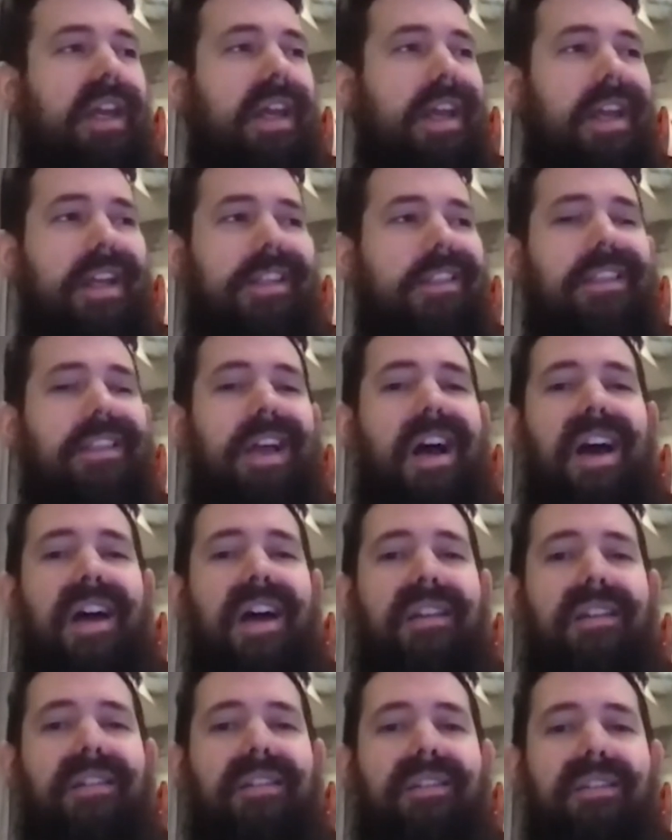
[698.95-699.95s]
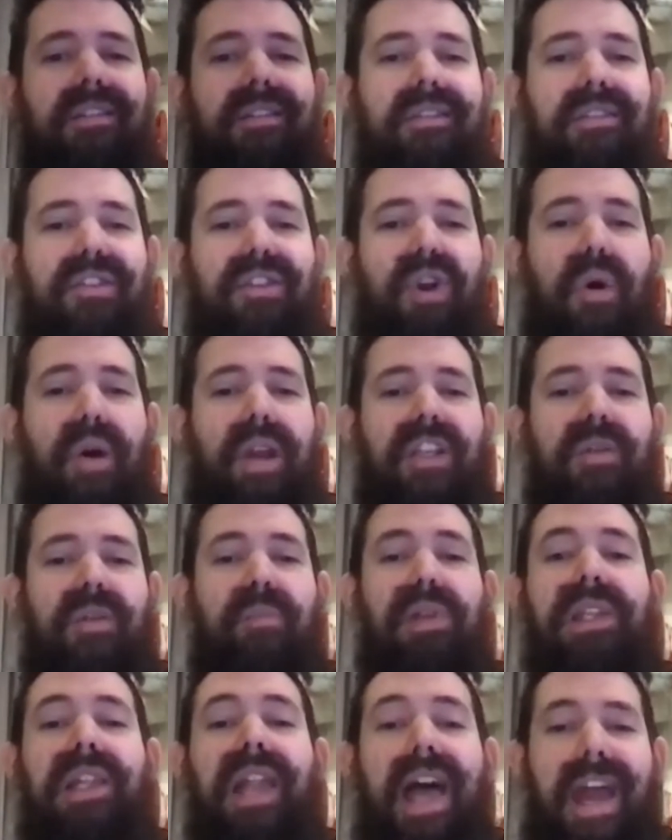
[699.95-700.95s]
it's not going to
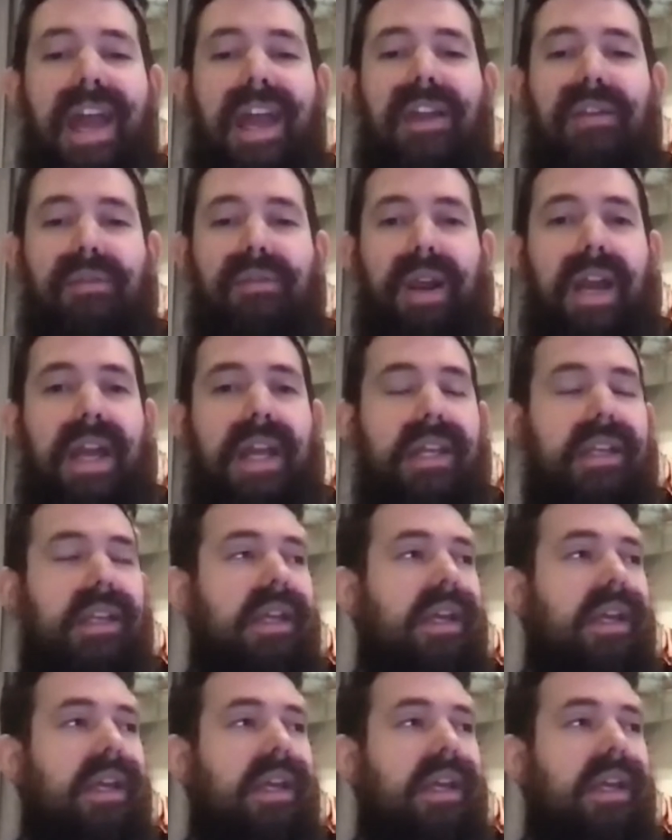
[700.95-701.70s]
play, right?